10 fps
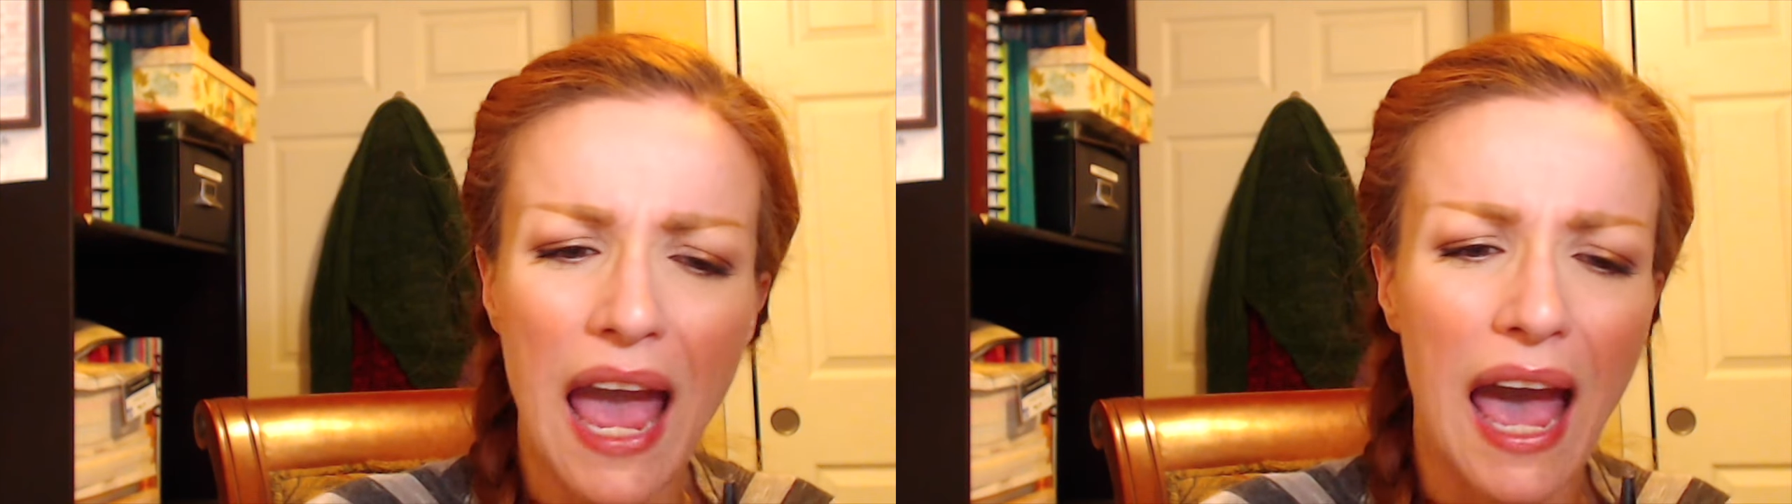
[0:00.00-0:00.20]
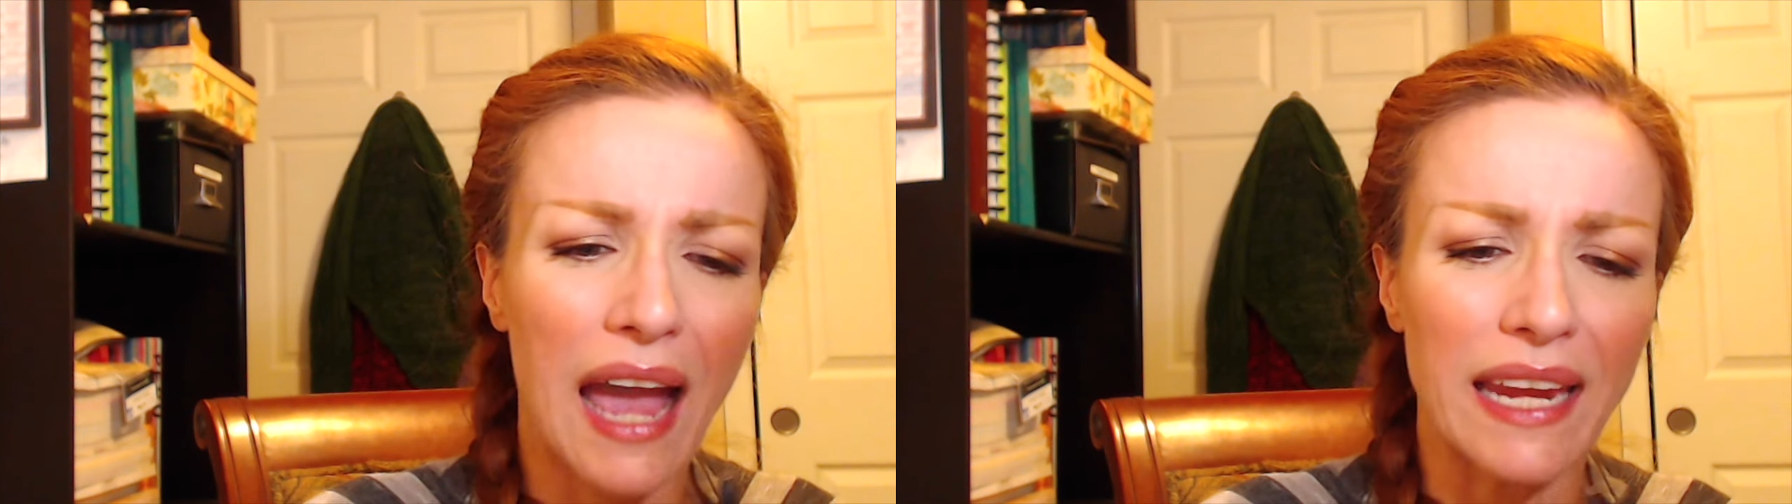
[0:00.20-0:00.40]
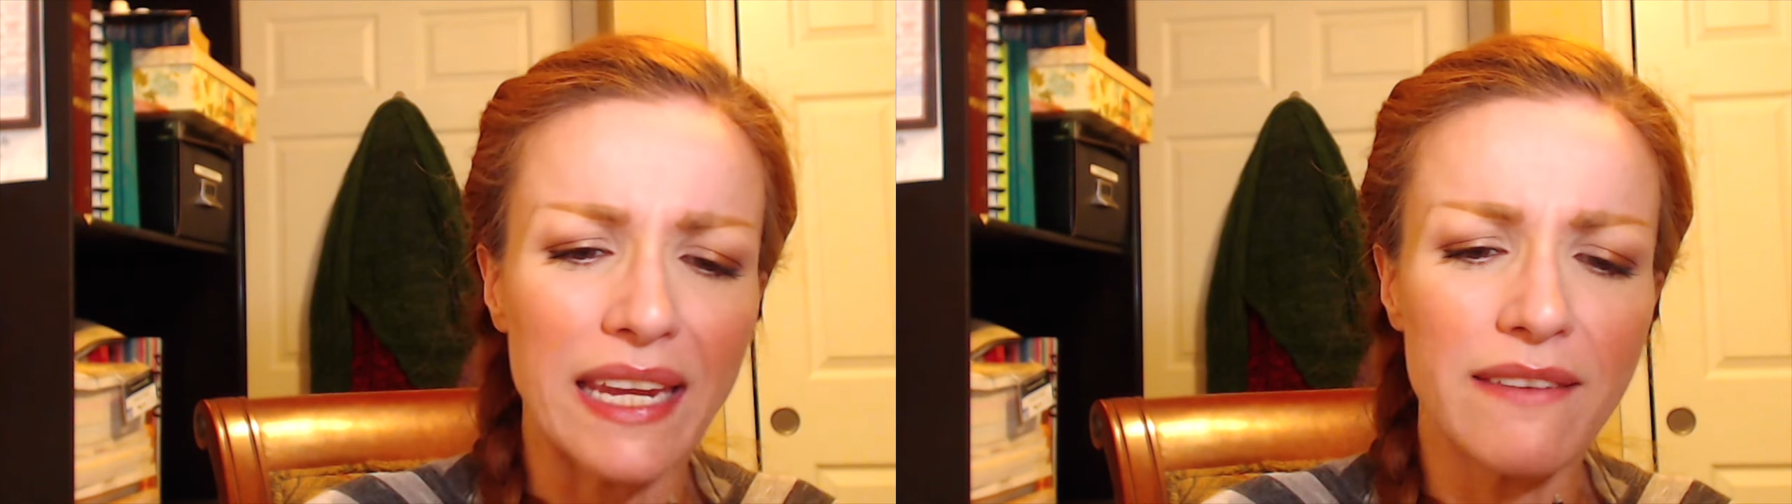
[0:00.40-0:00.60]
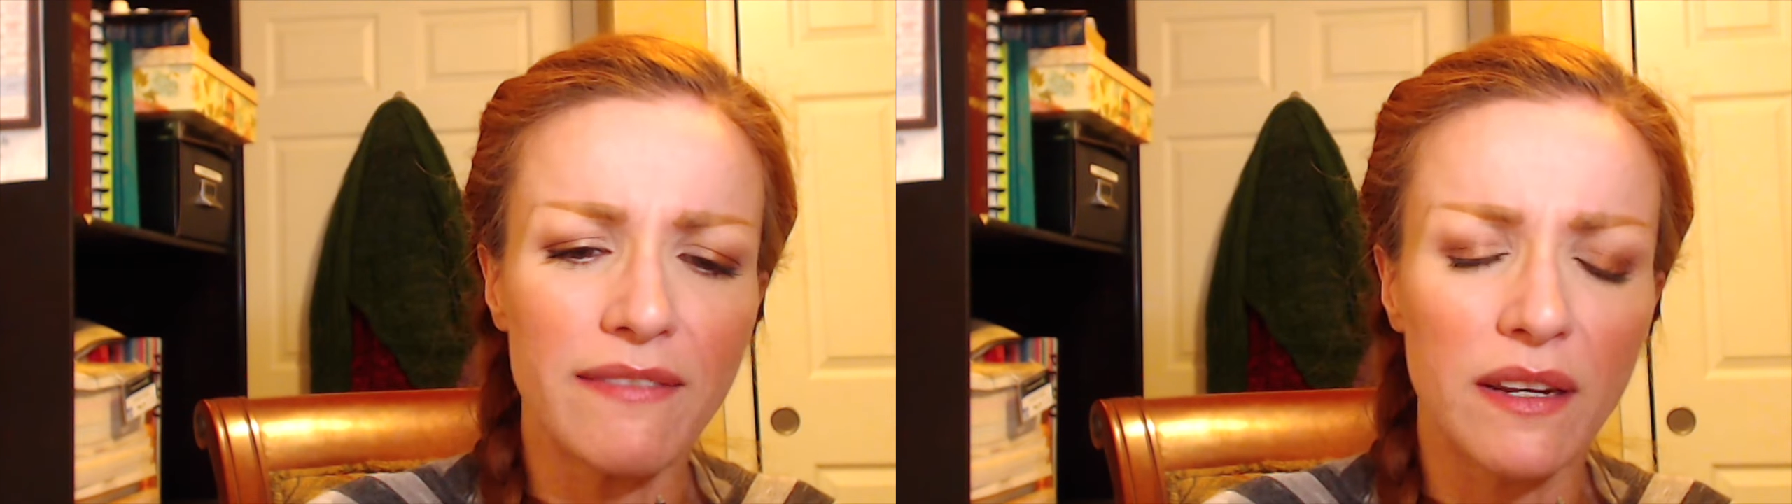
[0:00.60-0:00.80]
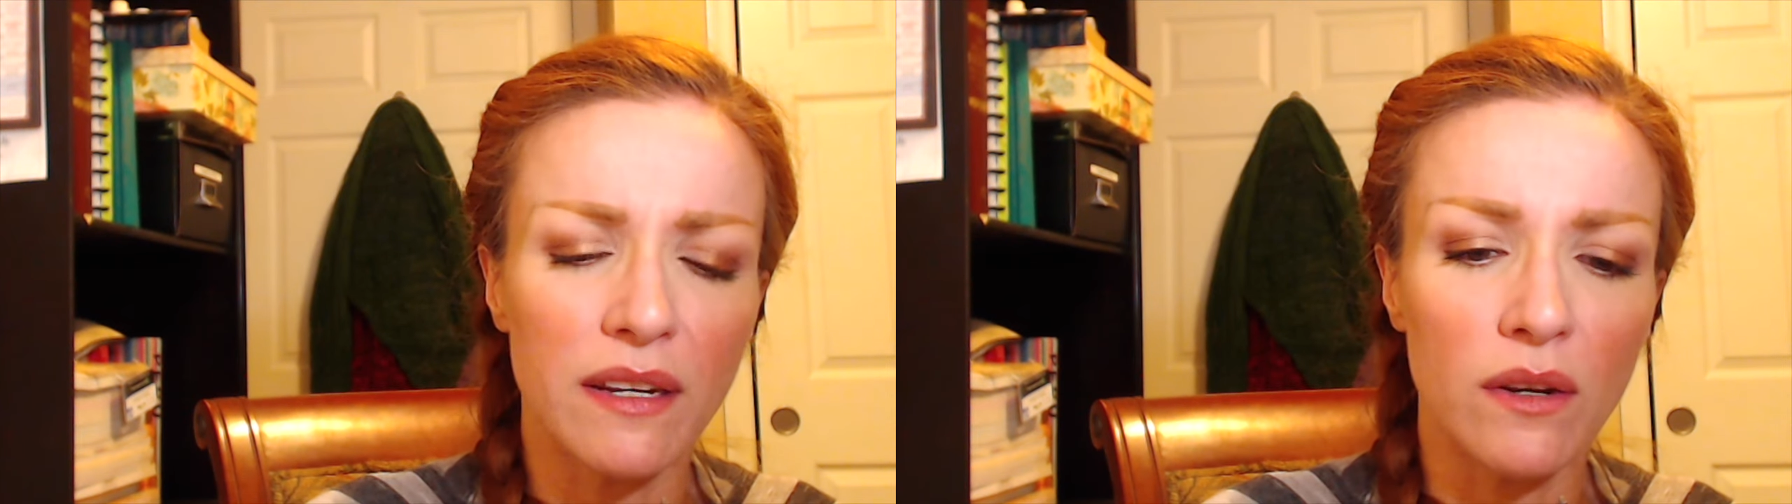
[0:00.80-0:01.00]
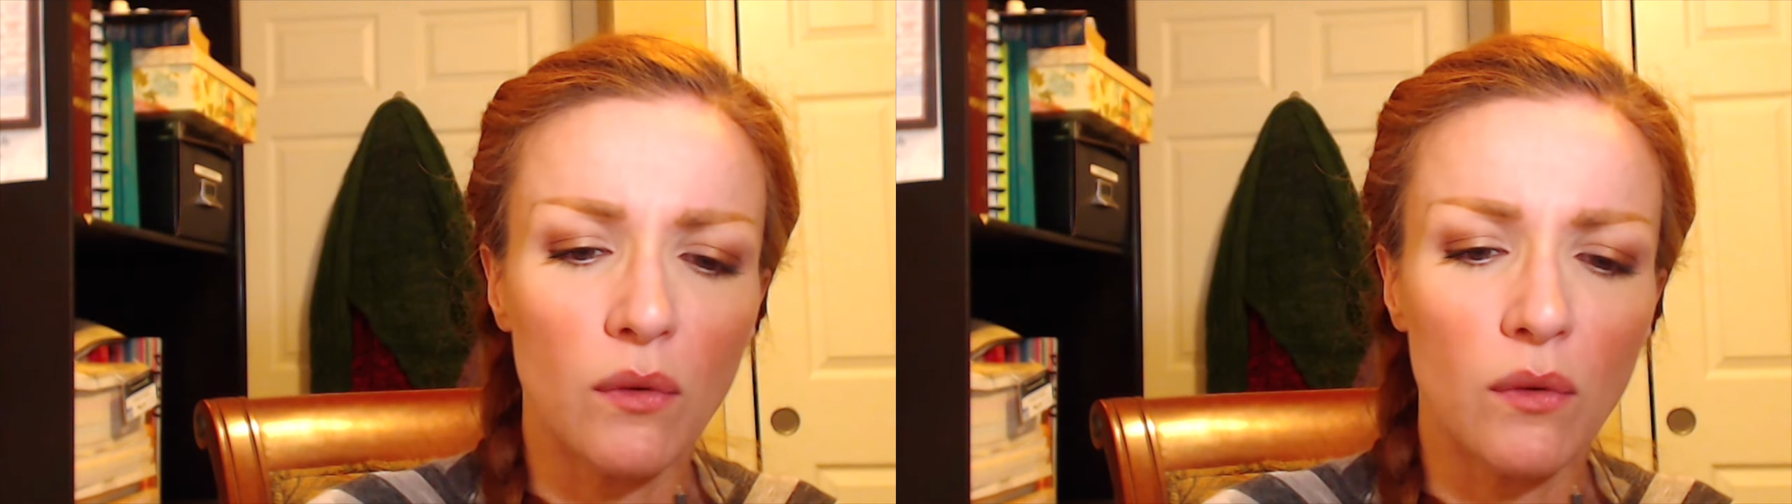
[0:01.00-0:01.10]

I even